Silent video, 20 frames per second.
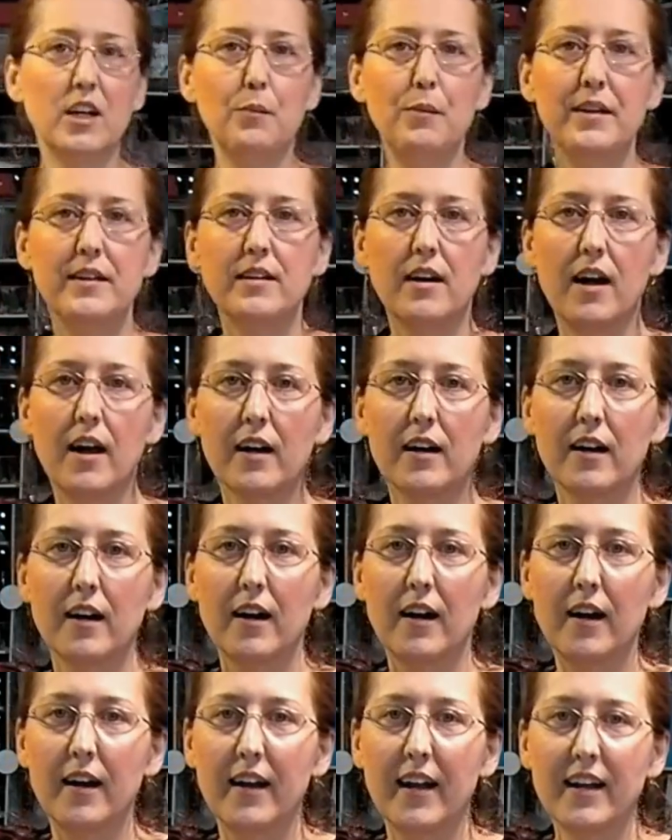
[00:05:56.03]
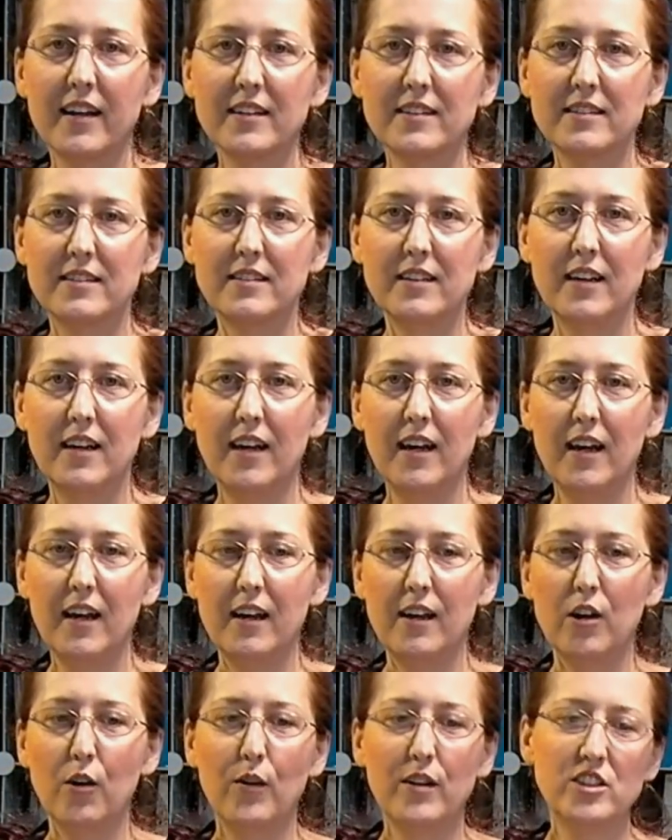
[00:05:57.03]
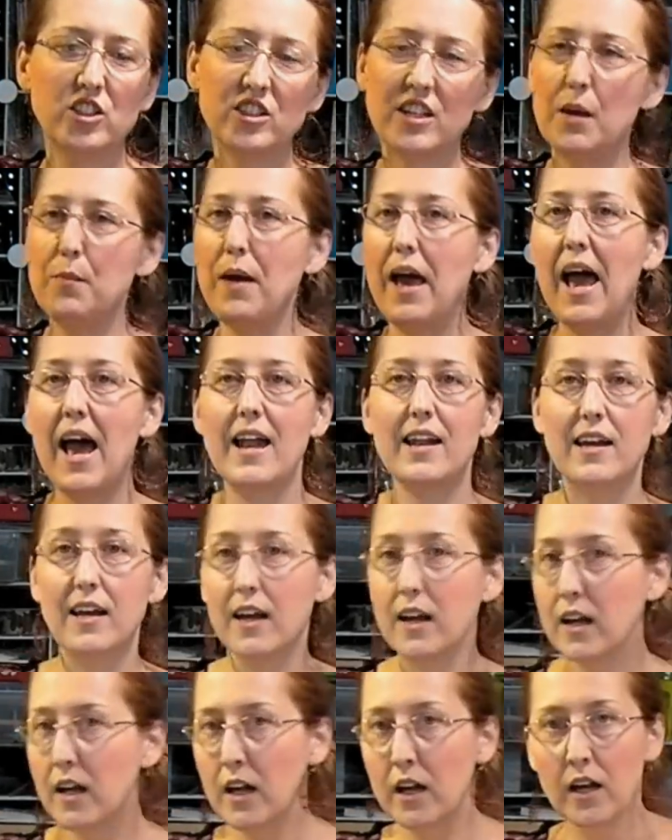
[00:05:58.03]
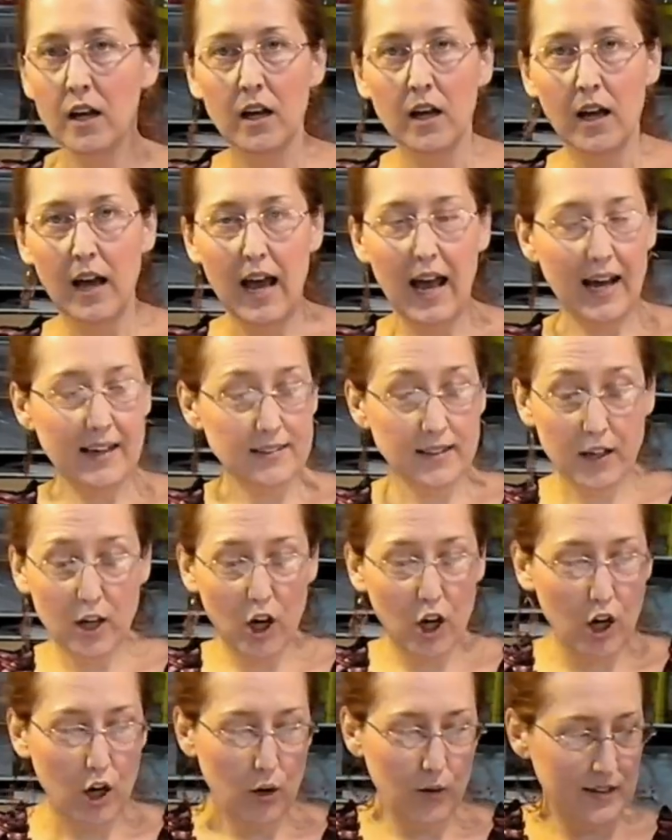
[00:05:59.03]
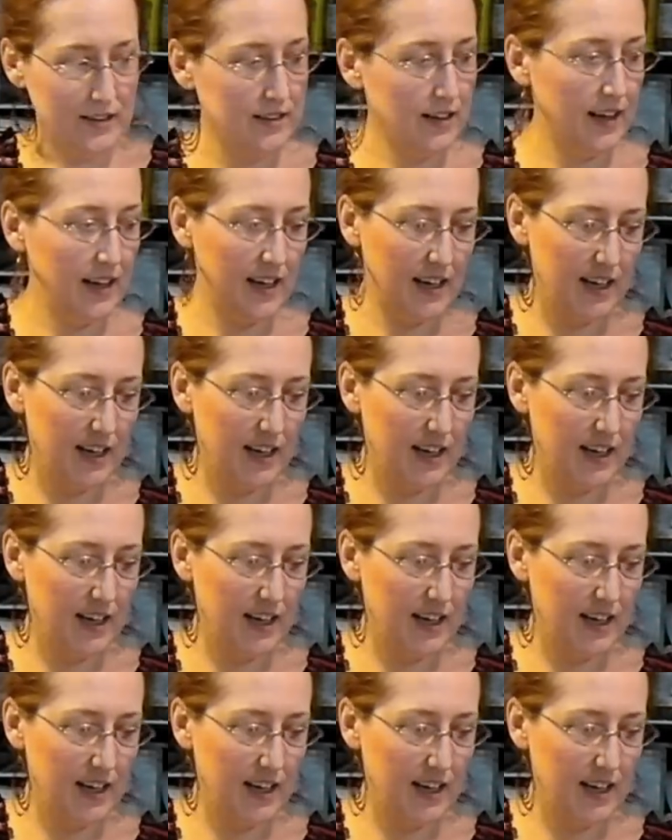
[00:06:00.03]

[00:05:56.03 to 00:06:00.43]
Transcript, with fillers: a little bit darker, and I could see, you know, and just keep adding as I go until